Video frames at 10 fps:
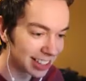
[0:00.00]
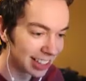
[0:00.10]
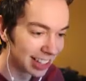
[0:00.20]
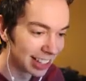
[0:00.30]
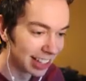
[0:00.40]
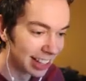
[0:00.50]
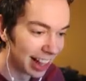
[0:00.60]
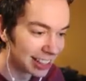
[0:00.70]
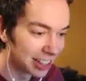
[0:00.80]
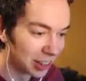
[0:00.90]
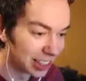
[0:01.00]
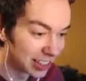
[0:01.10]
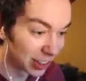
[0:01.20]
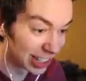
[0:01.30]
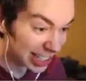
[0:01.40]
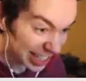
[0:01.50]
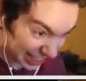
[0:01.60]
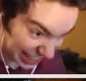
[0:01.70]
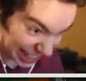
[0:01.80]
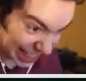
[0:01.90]
Okay, let's do it. Let's do it. Let's do it.
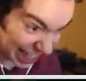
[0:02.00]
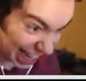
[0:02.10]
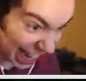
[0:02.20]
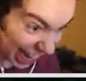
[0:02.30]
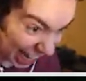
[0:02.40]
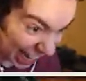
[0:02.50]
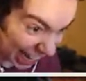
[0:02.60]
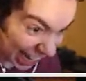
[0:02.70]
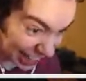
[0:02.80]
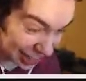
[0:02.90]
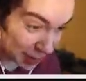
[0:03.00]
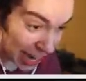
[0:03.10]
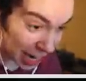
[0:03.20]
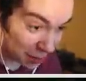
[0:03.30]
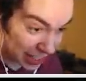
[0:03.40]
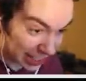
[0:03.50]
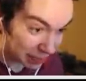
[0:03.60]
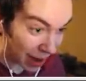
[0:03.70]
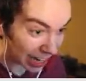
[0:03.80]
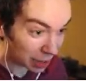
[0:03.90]
Ah, smack him.
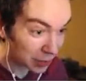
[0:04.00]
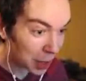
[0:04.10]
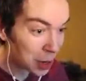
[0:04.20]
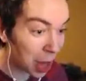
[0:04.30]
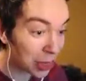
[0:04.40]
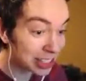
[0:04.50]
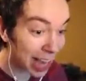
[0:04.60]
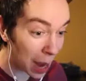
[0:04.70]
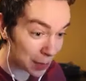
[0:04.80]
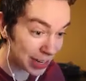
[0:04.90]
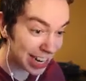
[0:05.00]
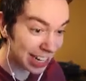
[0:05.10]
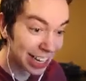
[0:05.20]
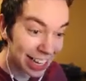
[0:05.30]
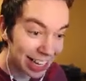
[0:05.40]
Smack him. Nothing's happening.